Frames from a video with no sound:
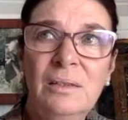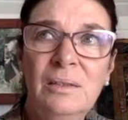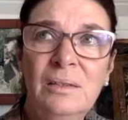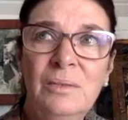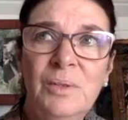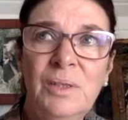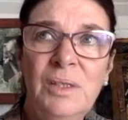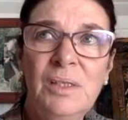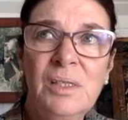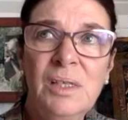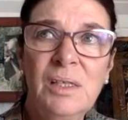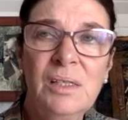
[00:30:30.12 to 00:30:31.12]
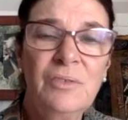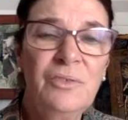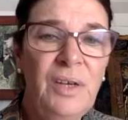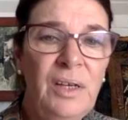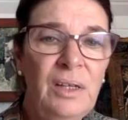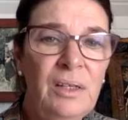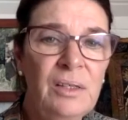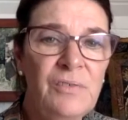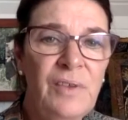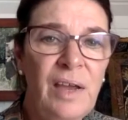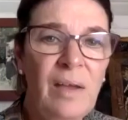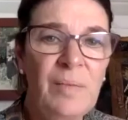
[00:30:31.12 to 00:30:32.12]
within schizophrenia there's
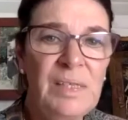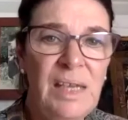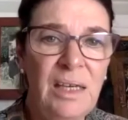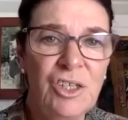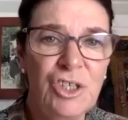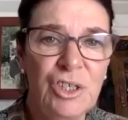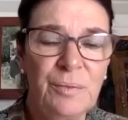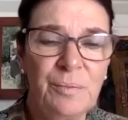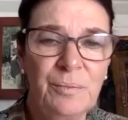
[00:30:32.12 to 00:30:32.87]
fragmentation.